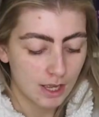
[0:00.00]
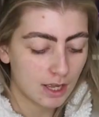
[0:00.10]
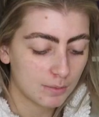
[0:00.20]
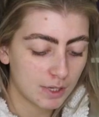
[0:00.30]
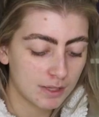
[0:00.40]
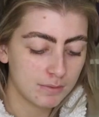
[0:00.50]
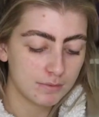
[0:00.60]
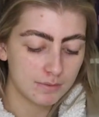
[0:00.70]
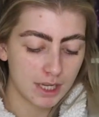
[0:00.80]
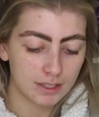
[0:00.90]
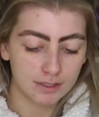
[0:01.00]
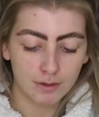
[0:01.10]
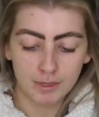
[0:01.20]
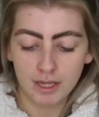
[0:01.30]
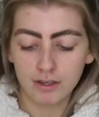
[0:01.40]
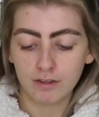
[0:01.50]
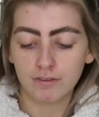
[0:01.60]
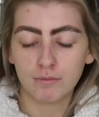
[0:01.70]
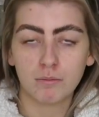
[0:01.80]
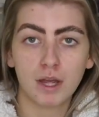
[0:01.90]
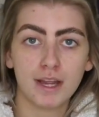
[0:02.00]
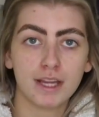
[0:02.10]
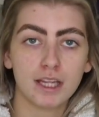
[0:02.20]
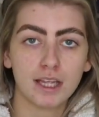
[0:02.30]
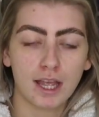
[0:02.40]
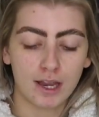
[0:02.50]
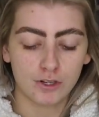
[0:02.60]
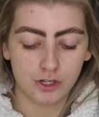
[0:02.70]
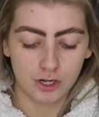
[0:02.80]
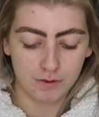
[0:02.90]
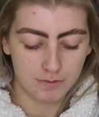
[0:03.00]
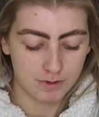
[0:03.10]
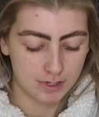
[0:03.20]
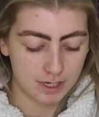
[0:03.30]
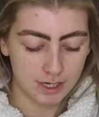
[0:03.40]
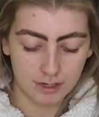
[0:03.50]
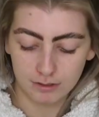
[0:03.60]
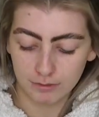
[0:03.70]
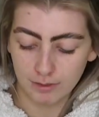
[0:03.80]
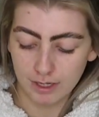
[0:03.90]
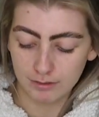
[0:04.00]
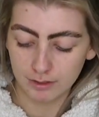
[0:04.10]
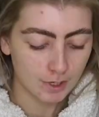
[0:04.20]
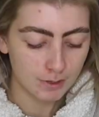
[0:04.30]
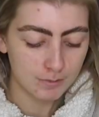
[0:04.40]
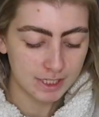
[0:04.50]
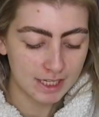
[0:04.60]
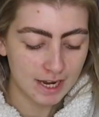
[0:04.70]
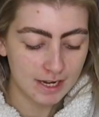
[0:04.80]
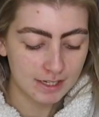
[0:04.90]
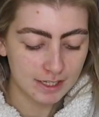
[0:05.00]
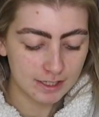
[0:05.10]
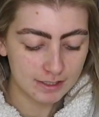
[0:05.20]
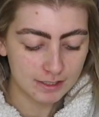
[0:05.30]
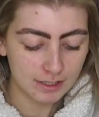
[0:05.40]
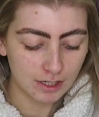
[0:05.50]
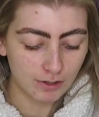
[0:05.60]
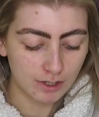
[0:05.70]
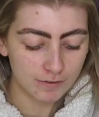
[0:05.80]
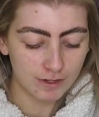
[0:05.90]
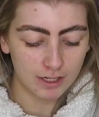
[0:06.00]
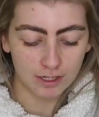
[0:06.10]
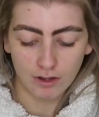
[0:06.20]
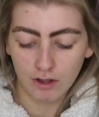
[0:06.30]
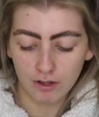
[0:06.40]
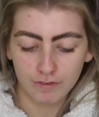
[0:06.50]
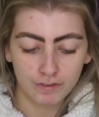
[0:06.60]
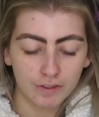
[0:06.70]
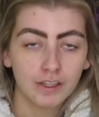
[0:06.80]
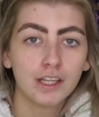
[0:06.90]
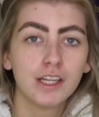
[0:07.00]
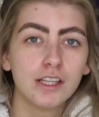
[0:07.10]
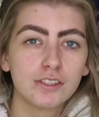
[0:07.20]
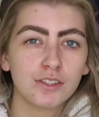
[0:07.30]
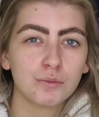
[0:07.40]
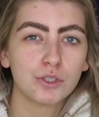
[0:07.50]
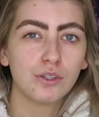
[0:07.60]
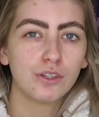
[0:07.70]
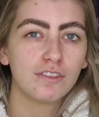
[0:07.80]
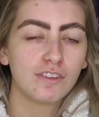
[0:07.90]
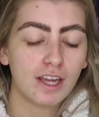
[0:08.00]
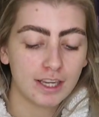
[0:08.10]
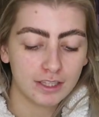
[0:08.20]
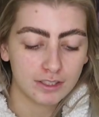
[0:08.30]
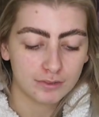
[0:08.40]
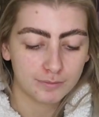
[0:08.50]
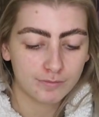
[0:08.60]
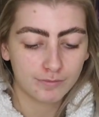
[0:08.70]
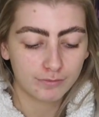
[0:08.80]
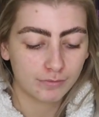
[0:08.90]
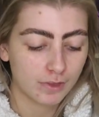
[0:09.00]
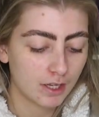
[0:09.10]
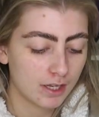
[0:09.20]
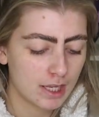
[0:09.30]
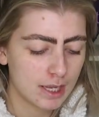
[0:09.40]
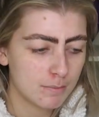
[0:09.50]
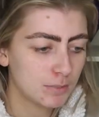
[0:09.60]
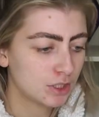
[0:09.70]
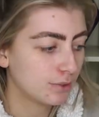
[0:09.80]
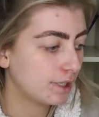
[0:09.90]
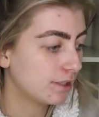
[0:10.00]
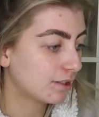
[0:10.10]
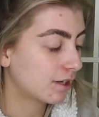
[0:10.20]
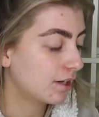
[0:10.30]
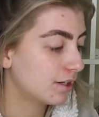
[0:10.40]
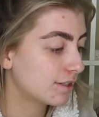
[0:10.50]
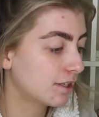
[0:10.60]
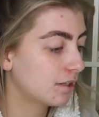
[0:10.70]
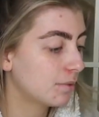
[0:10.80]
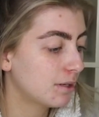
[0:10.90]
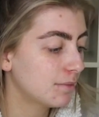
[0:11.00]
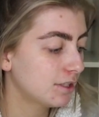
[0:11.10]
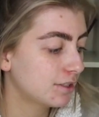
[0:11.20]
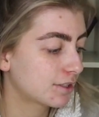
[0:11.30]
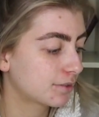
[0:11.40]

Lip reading: I might mix a bit of my cashew in as well. My tan is slowly fading off, so I'm sort of like in between colours at the moment.